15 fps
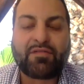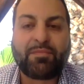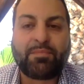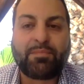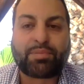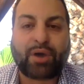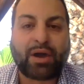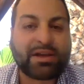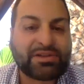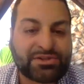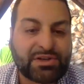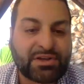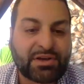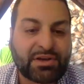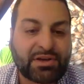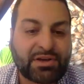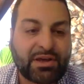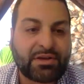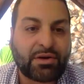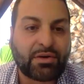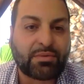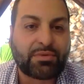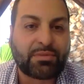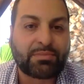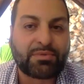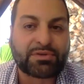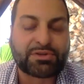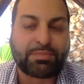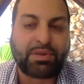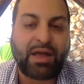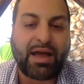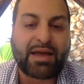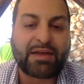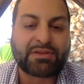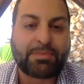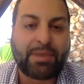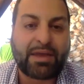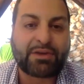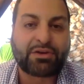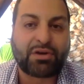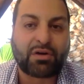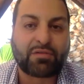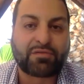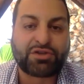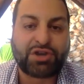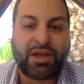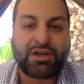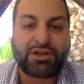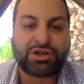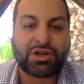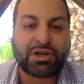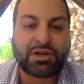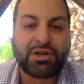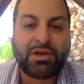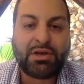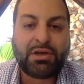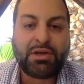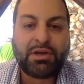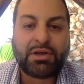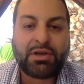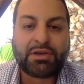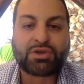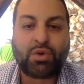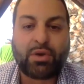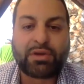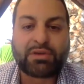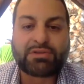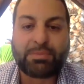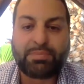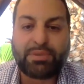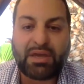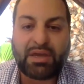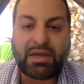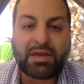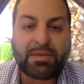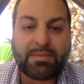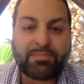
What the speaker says: pricing in, the supply and demand curve changing is going to be